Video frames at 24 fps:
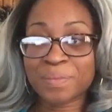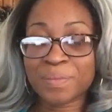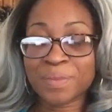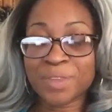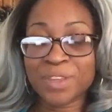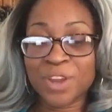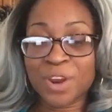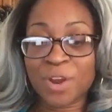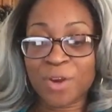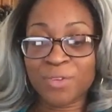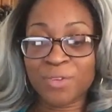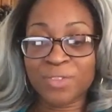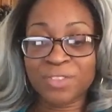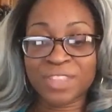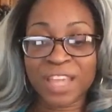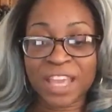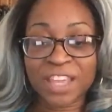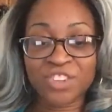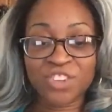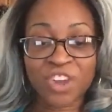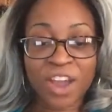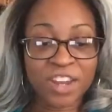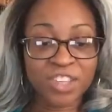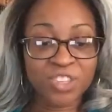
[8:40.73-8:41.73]
You know,
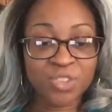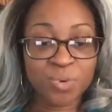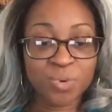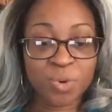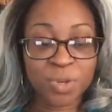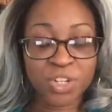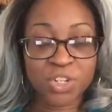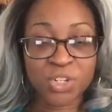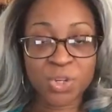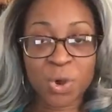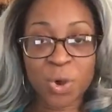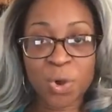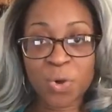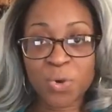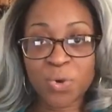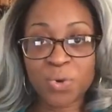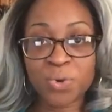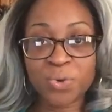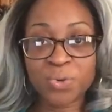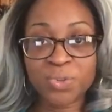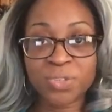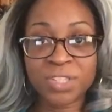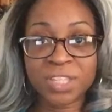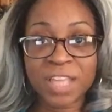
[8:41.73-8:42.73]
they try to do a
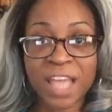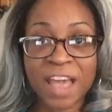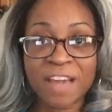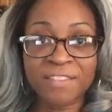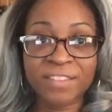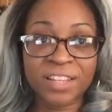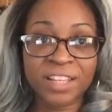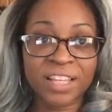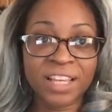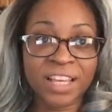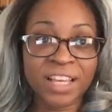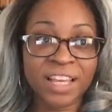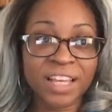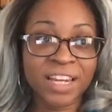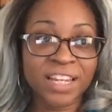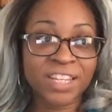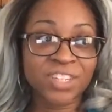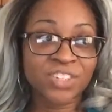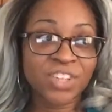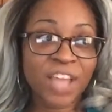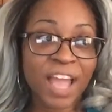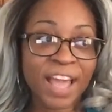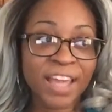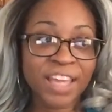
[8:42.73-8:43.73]
toast. Evelyn
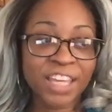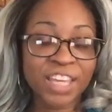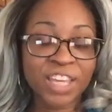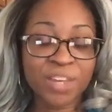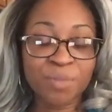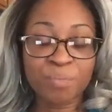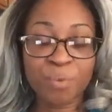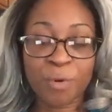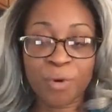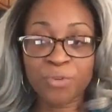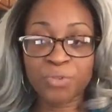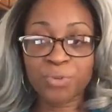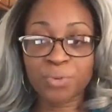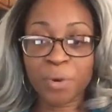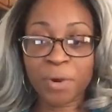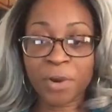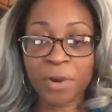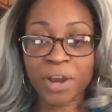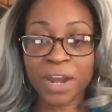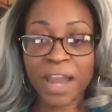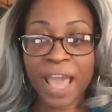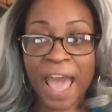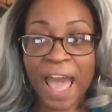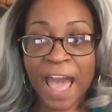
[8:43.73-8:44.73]
and Jackie both
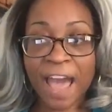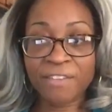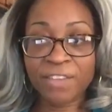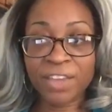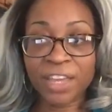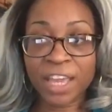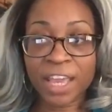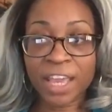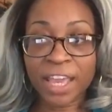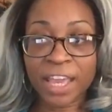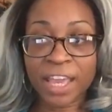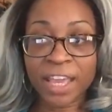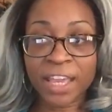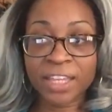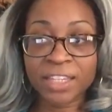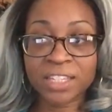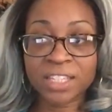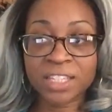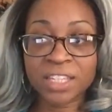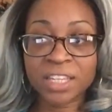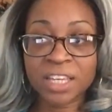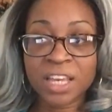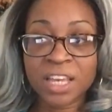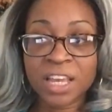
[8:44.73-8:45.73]
weren't having
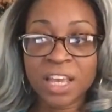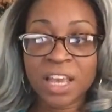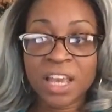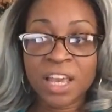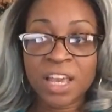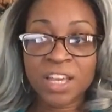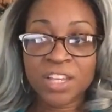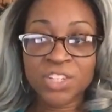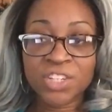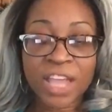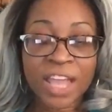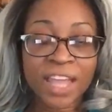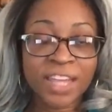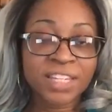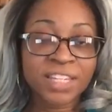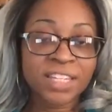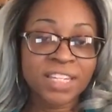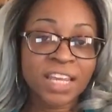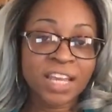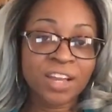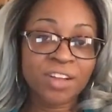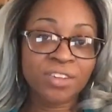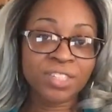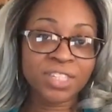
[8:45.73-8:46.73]
it.
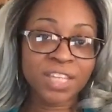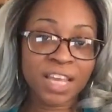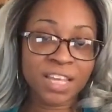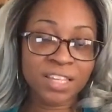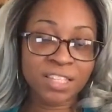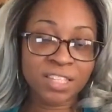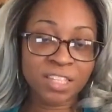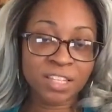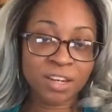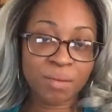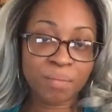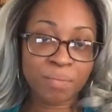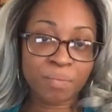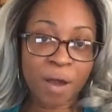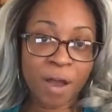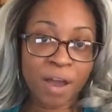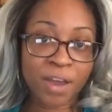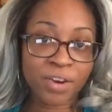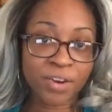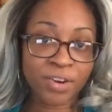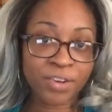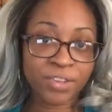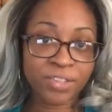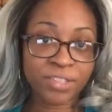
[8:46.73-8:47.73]
Chantel takes it
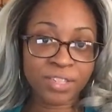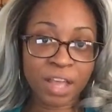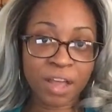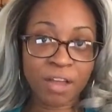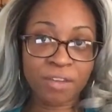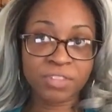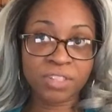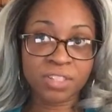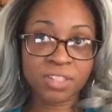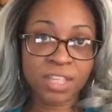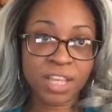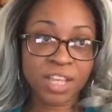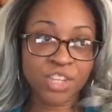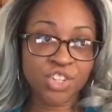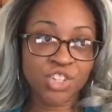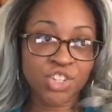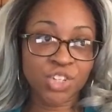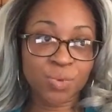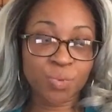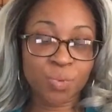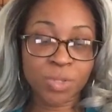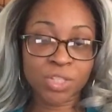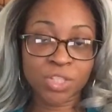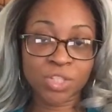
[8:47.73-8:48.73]
upon herself to say
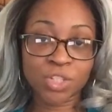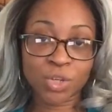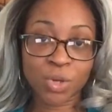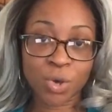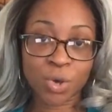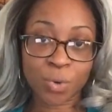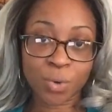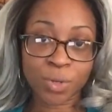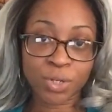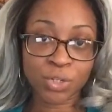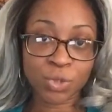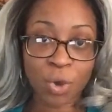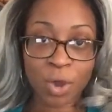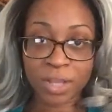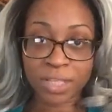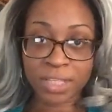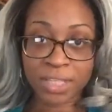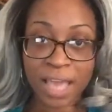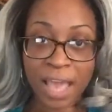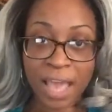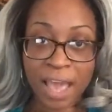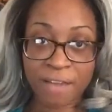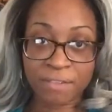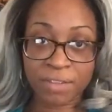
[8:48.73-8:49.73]
she wants to go and
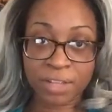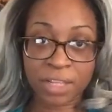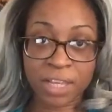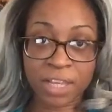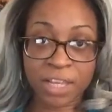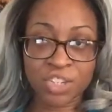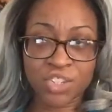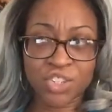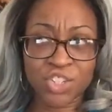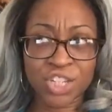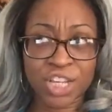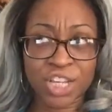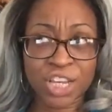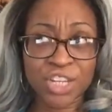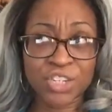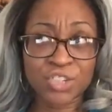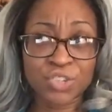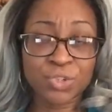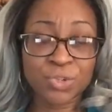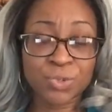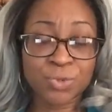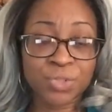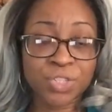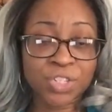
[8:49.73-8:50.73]
talk to Evelyn. She
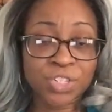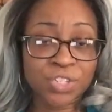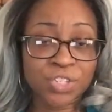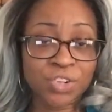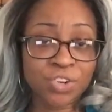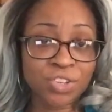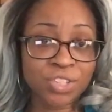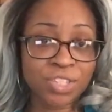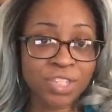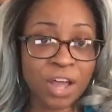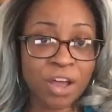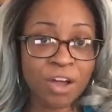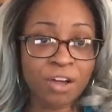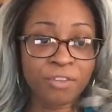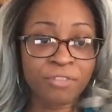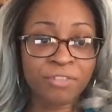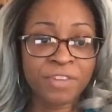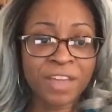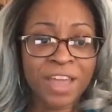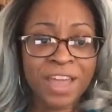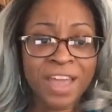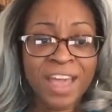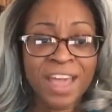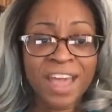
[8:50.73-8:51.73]
introduces
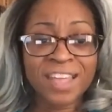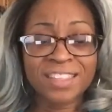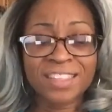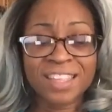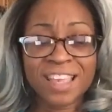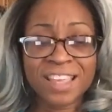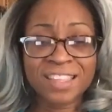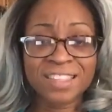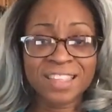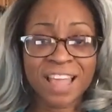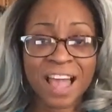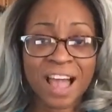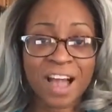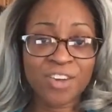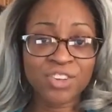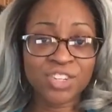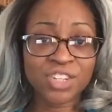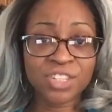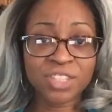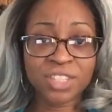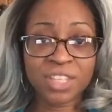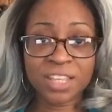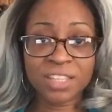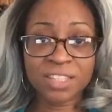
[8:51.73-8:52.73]
herself and says how
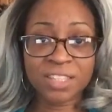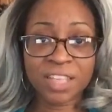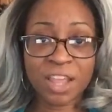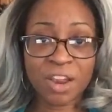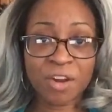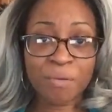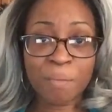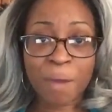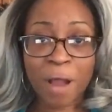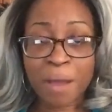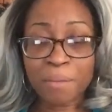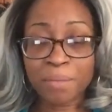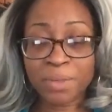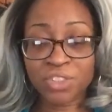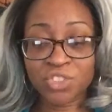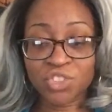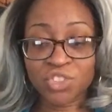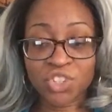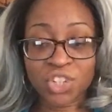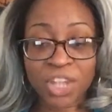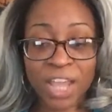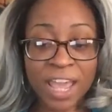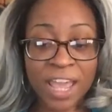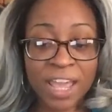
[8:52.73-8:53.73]
she thinks that her mom
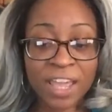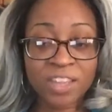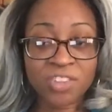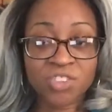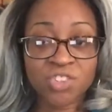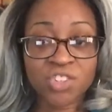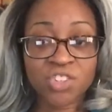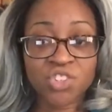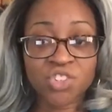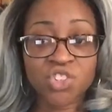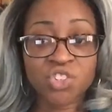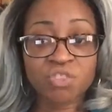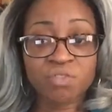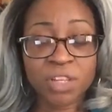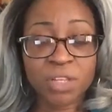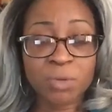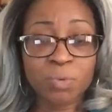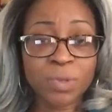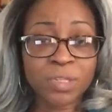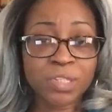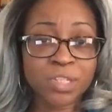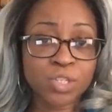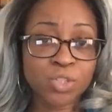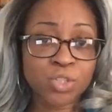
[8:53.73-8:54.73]
has changed and she
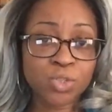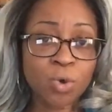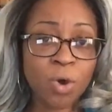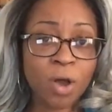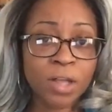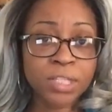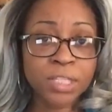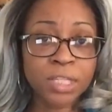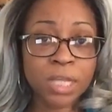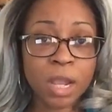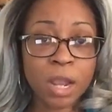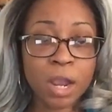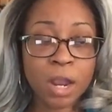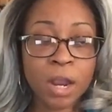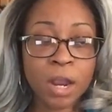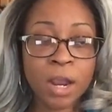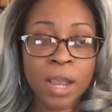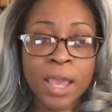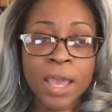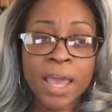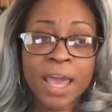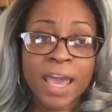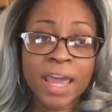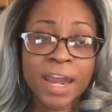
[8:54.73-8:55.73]
really wants to talk to
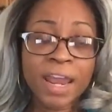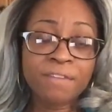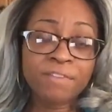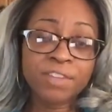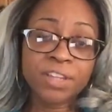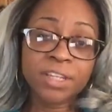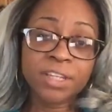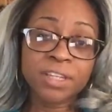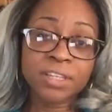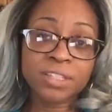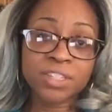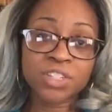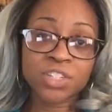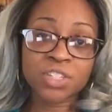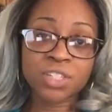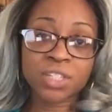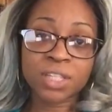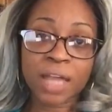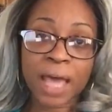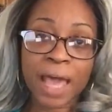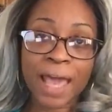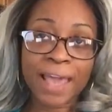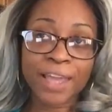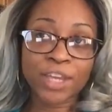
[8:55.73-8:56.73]
her. And Evelyn's
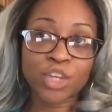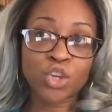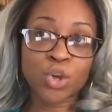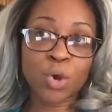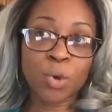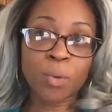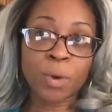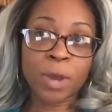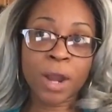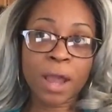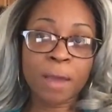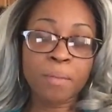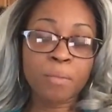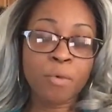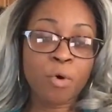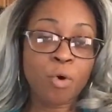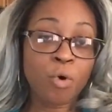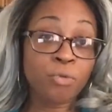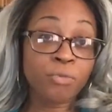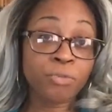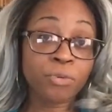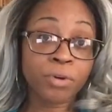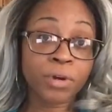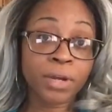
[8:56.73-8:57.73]
just like, you know what, I'm
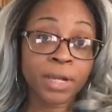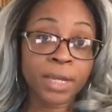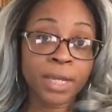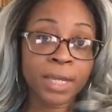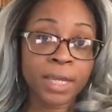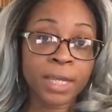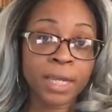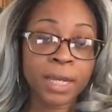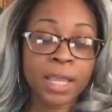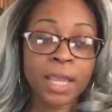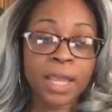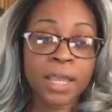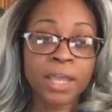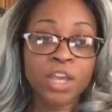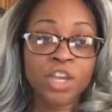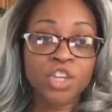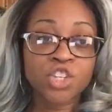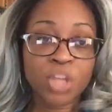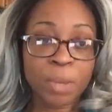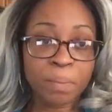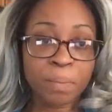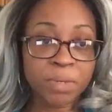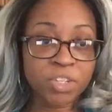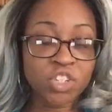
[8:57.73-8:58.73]
over it.
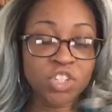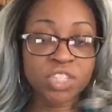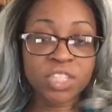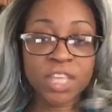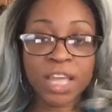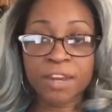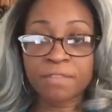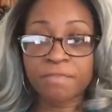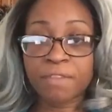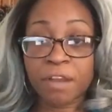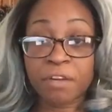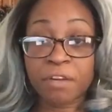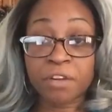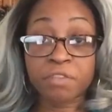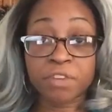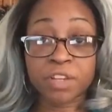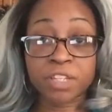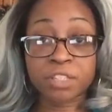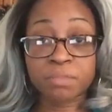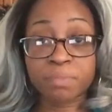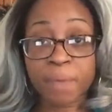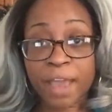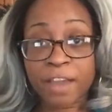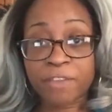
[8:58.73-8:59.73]
I mean, she said it very
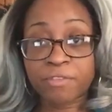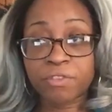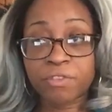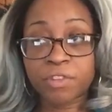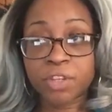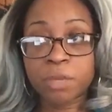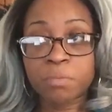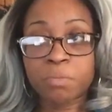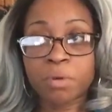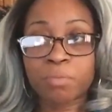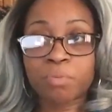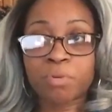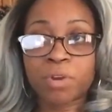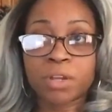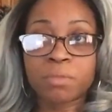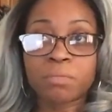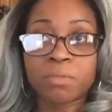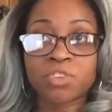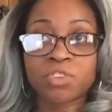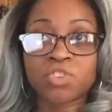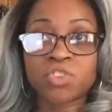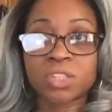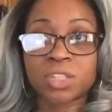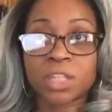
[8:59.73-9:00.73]
respectfully, but pretty
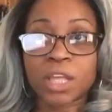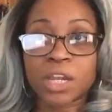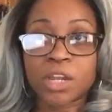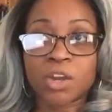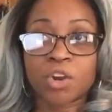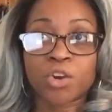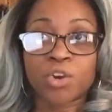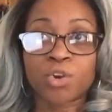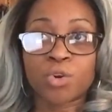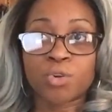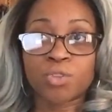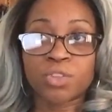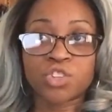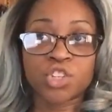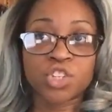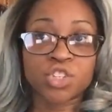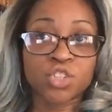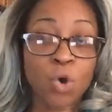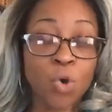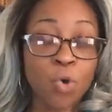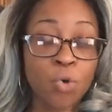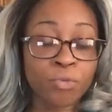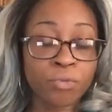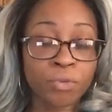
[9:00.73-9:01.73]
much just letting her know that
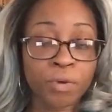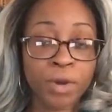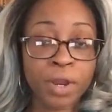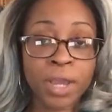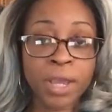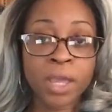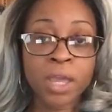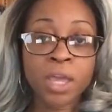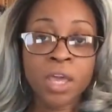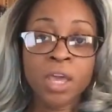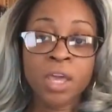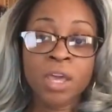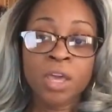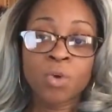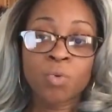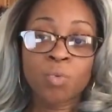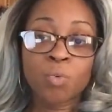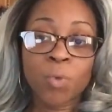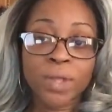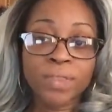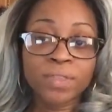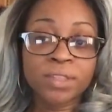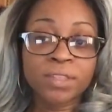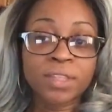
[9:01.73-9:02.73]
she's over it.
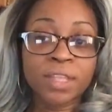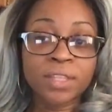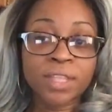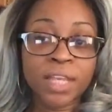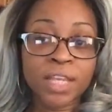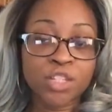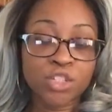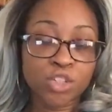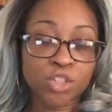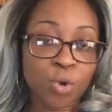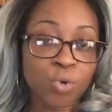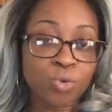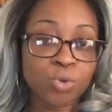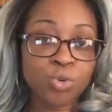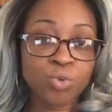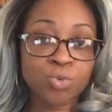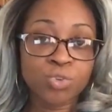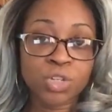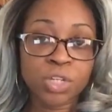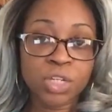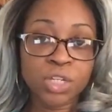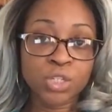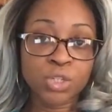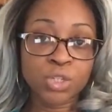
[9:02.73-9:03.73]
One thing that they don't
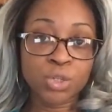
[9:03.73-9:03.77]
usually